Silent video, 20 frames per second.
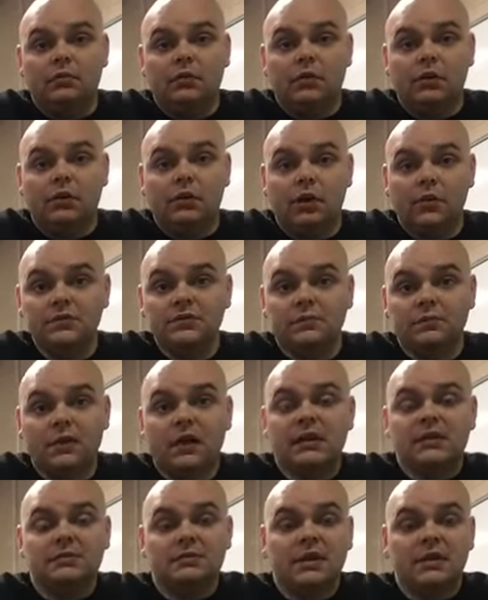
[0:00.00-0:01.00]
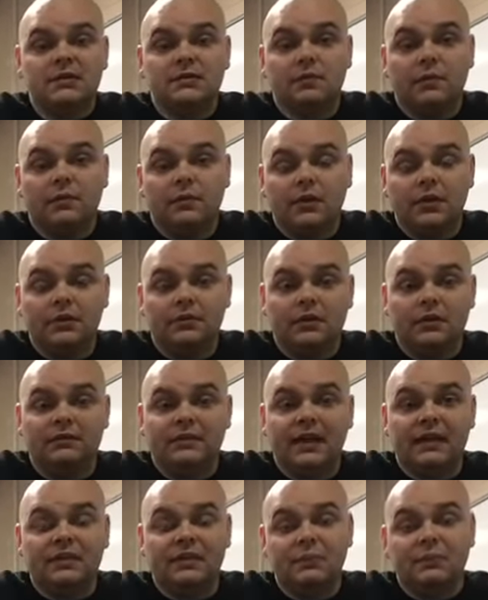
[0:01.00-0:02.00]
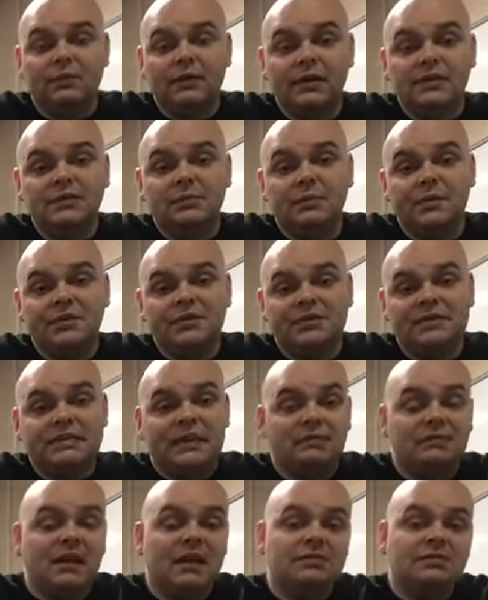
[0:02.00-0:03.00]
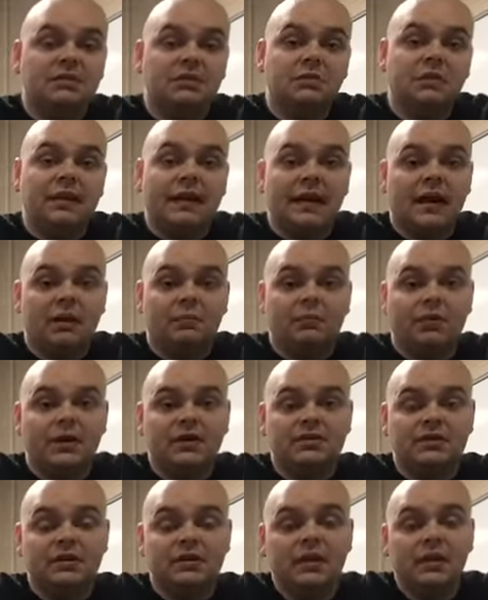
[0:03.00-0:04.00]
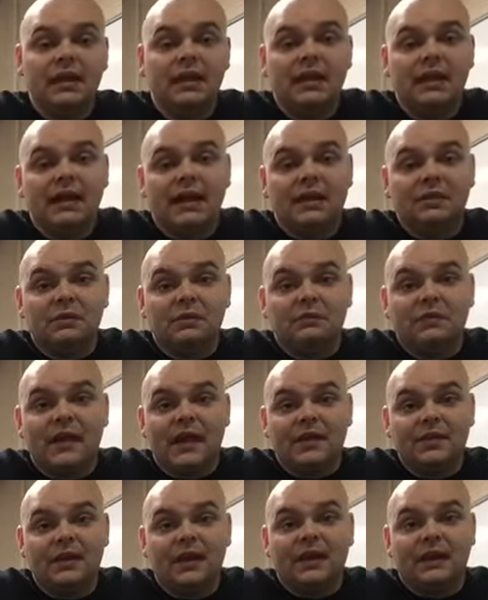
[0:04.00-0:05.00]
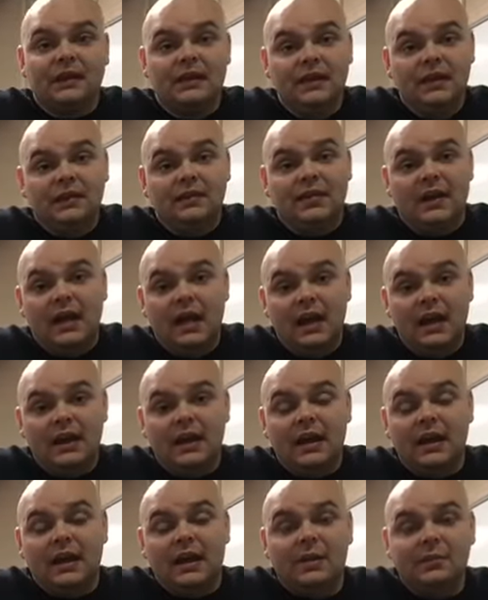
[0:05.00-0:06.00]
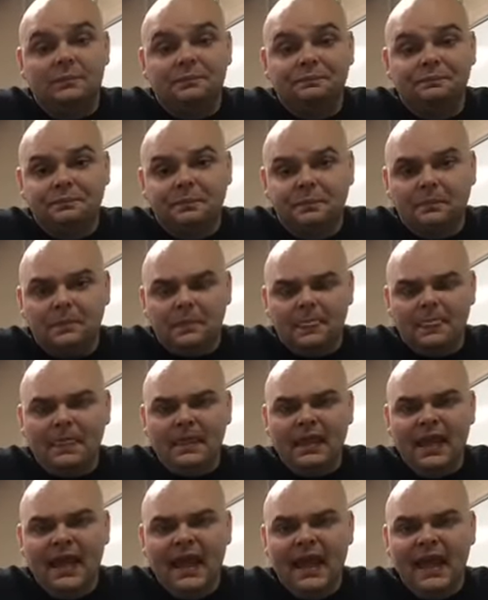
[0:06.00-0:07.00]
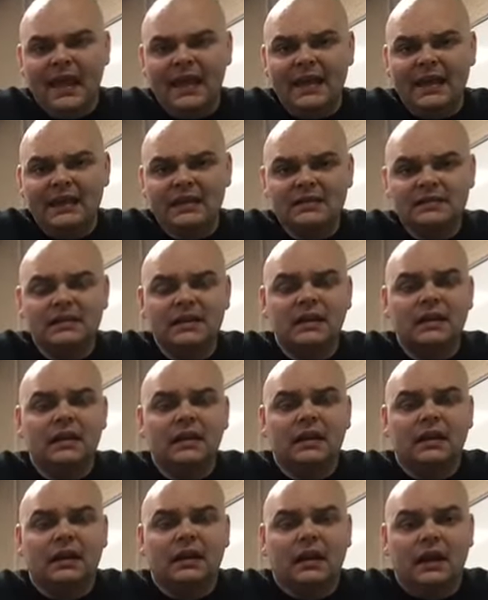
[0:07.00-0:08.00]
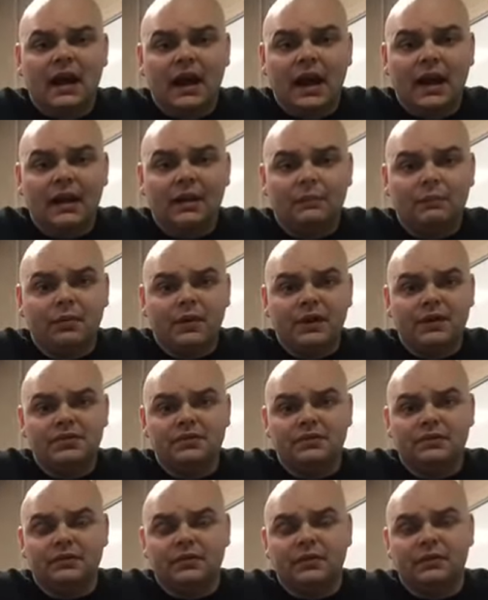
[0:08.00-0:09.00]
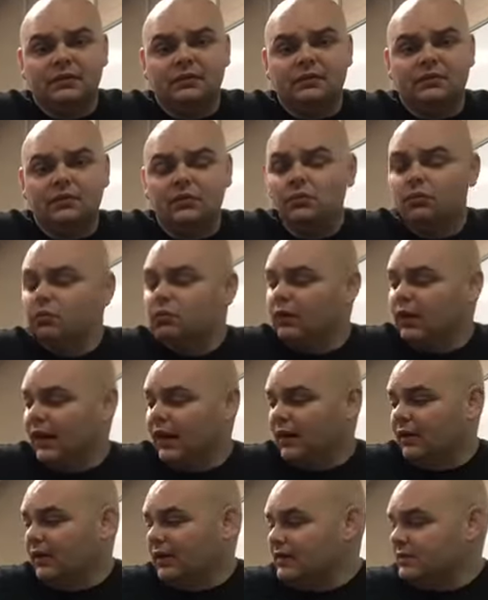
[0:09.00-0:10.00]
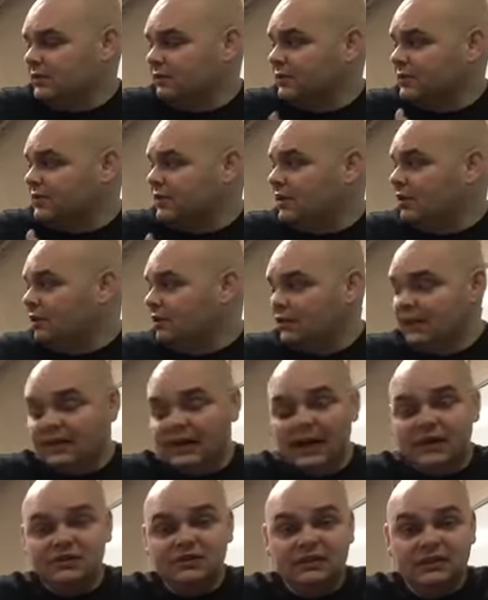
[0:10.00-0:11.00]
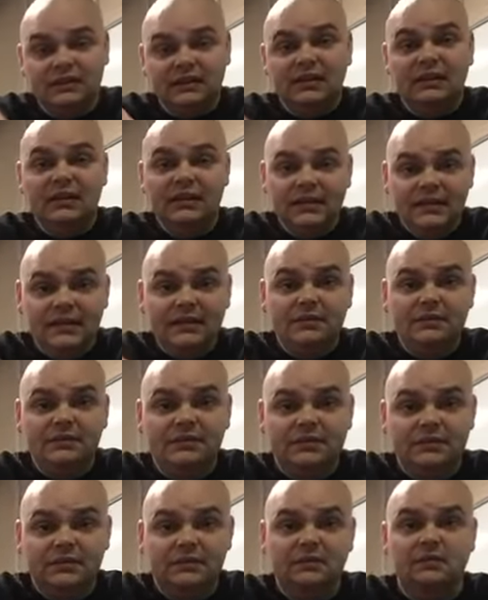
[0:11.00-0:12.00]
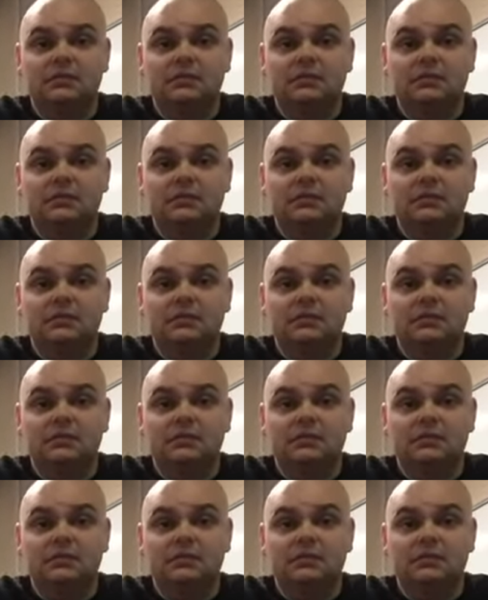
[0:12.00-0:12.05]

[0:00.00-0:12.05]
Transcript: close approximation of what we're going to do. In fact, the principle is the same. It has to do with air pressure and the fact that the hot air has a higher pressure than cooler air, and as a result, it actually leaves